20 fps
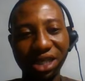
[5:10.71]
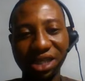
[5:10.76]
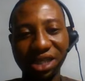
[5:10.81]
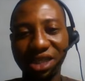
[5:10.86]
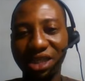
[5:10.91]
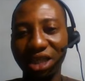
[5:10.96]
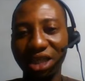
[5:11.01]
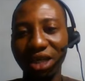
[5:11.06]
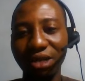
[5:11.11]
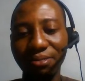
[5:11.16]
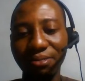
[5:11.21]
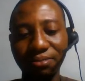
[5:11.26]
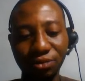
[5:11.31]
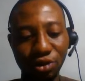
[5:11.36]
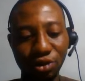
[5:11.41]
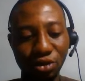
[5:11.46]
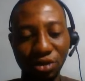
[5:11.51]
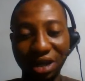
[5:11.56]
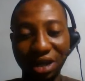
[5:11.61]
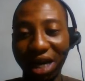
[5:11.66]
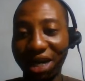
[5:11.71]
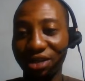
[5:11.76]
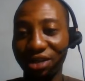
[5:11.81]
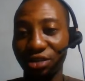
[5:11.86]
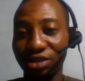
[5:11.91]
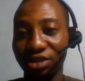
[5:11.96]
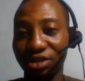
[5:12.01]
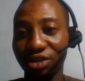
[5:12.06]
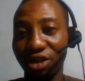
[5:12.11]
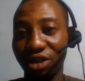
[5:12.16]
Same, you guys
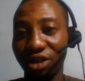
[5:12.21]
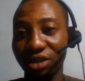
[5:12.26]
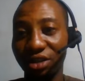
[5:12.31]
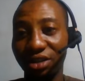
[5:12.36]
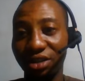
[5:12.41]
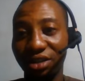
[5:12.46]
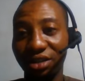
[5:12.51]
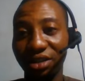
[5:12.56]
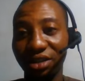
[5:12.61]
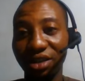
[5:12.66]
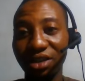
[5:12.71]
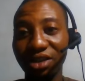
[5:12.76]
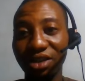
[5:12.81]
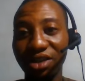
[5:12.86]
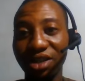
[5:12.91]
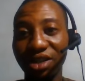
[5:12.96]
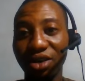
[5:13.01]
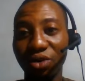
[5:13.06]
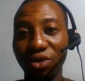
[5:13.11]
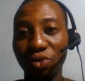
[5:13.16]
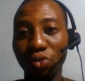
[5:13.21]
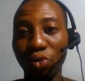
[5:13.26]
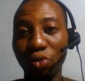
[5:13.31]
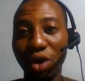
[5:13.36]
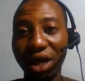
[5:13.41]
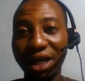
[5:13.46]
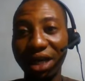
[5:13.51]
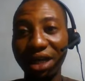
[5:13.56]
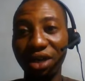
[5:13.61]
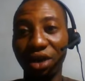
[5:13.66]
does not
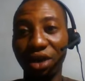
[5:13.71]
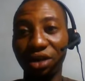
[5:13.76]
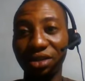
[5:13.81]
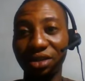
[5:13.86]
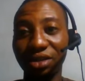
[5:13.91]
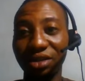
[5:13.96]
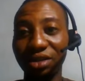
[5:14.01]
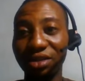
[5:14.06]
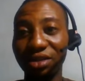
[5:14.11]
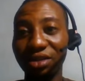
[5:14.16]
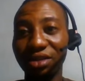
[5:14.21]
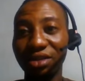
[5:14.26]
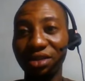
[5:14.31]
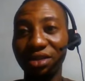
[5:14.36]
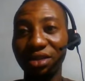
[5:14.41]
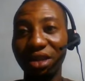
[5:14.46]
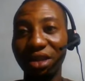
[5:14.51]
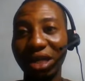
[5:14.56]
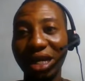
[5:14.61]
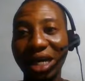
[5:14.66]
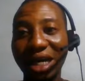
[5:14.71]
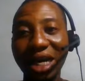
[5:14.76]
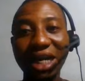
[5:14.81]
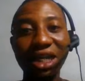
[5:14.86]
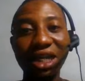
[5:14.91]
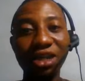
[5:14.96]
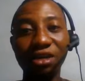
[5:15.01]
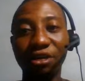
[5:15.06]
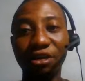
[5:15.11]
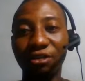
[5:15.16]
working on
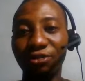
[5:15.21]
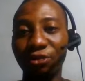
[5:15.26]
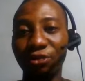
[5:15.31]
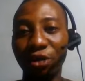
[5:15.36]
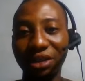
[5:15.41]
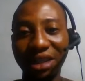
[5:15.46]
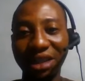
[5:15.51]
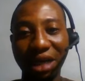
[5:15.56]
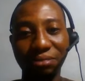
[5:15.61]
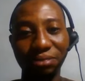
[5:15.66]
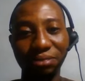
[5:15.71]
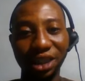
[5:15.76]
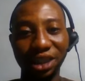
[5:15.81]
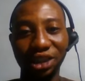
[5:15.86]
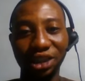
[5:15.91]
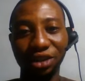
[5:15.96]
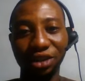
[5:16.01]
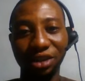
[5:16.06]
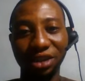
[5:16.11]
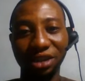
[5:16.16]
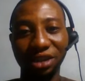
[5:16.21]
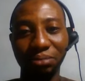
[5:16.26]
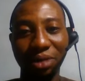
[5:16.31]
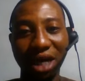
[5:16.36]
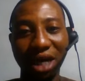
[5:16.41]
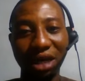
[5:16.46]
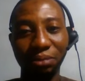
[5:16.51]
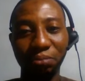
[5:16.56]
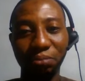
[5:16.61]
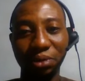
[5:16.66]
any of what I mentioned in
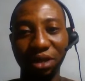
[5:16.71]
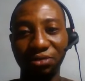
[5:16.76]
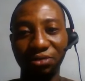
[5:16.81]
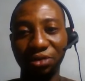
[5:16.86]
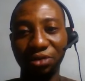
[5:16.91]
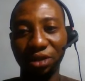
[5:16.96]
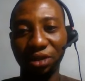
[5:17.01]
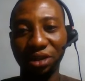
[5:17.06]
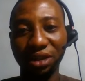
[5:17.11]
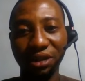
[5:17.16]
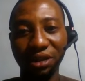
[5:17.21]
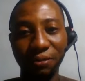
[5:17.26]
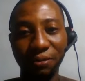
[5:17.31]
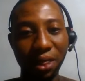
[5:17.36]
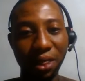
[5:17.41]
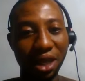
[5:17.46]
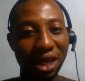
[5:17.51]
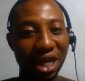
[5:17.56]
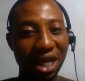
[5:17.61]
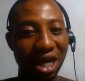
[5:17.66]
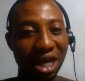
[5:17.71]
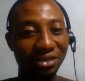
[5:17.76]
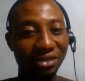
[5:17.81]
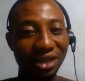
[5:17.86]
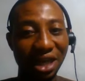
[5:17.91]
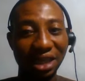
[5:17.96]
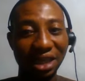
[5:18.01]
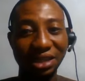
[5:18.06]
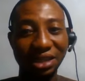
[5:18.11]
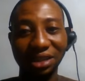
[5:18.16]
my previous live
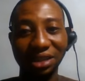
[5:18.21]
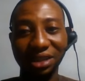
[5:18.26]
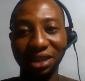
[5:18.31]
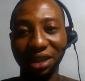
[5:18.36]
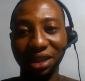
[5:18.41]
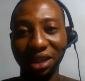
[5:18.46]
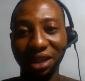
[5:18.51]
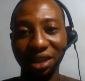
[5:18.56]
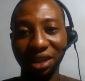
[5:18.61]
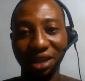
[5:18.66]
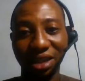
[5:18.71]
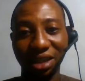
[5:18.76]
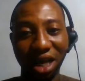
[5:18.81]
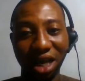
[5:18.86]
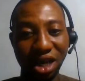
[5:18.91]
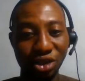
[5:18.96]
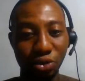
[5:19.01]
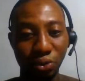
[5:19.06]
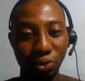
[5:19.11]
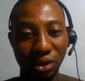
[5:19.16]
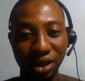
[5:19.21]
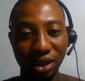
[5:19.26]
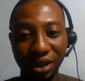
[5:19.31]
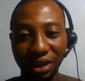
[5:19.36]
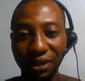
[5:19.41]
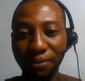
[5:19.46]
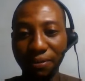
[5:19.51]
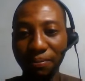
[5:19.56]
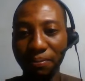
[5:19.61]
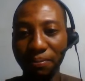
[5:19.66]
chat last week.